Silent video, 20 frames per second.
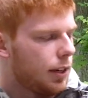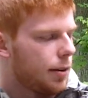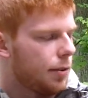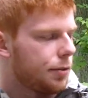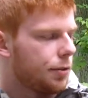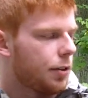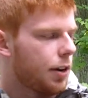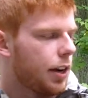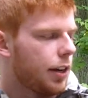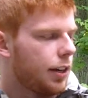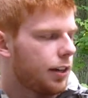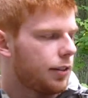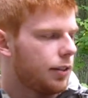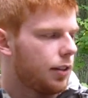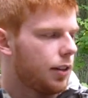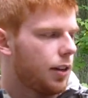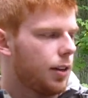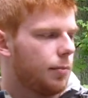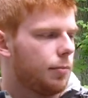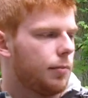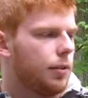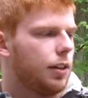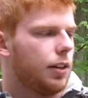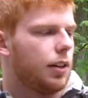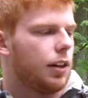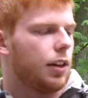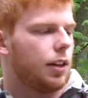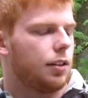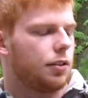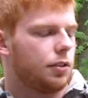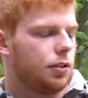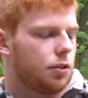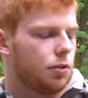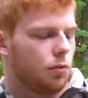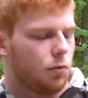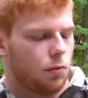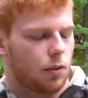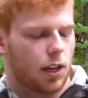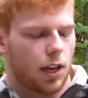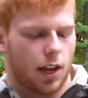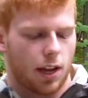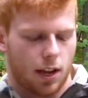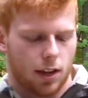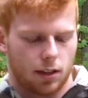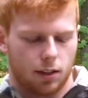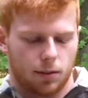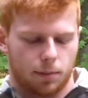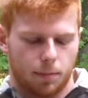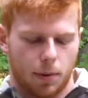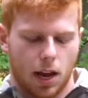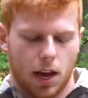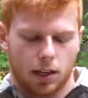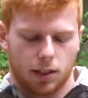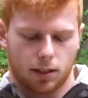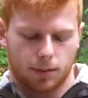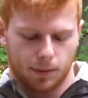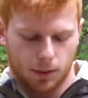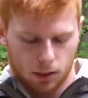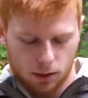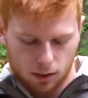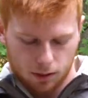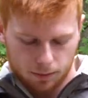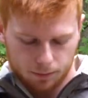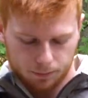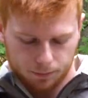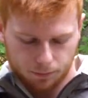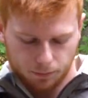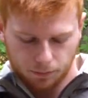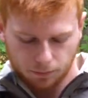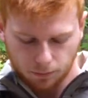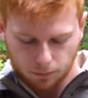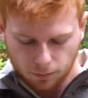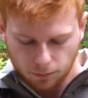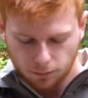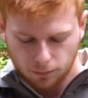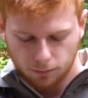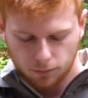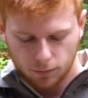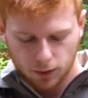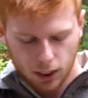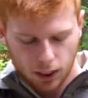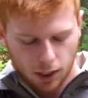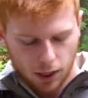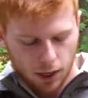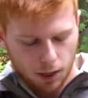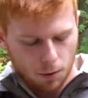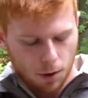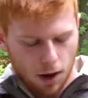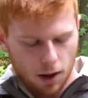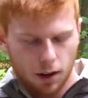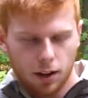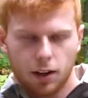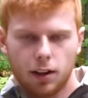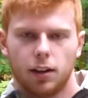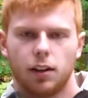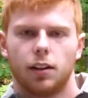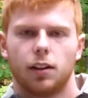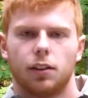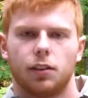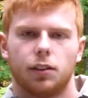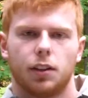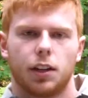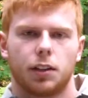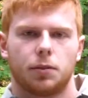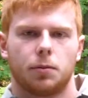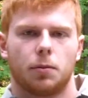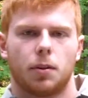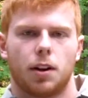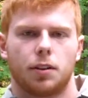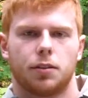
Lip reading: I'll try and get to them as soon as possible. Anyway, thanks for